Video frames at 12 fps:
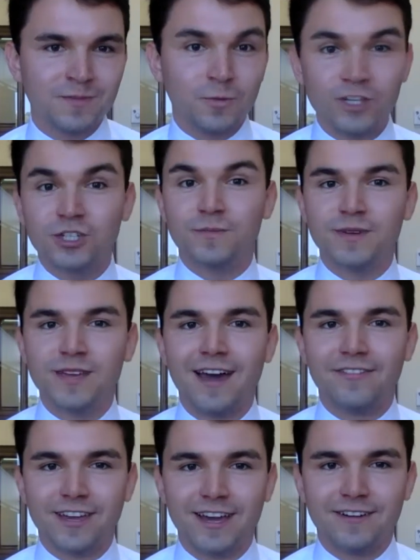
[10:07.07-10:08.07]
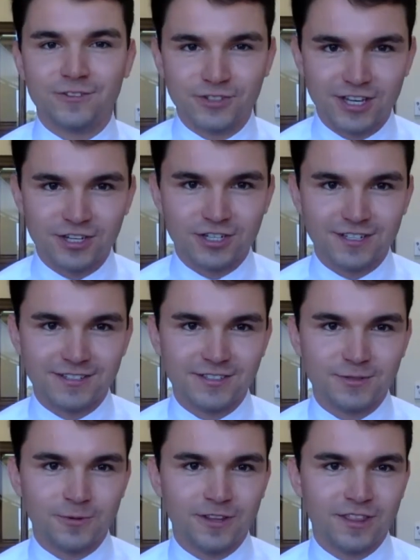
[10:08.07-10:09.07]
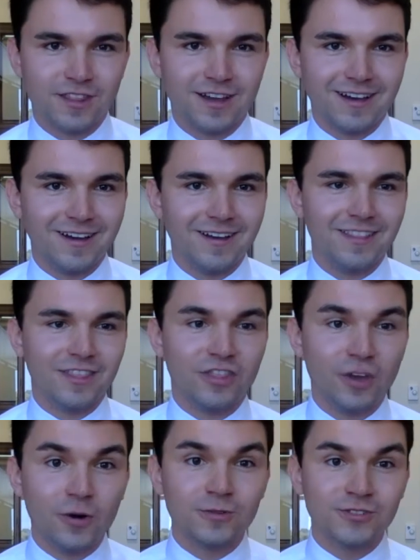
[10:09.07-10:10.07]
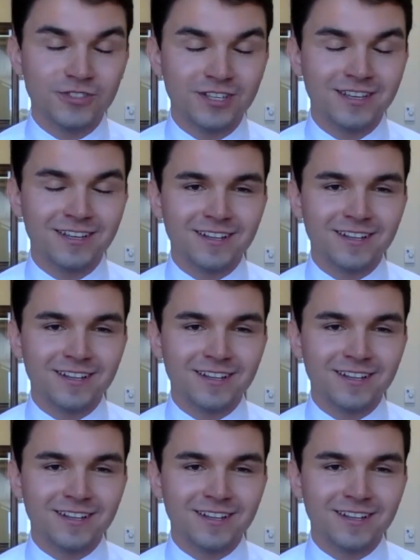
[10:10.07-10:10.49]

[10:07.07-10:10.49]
we should be having conversations with those